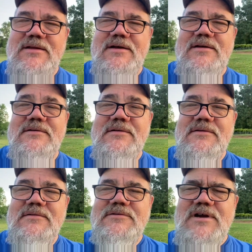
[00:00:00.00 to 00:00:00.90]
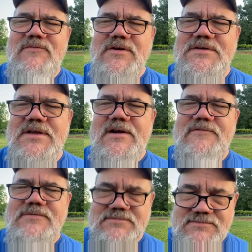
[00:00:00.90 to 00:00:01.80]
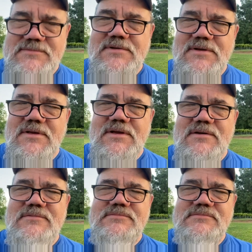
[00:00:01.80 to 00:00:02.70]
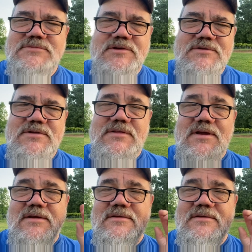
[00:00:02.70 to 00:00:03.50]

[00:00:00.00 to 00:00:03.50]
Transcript: uh, try for yourself. You know, see what you think.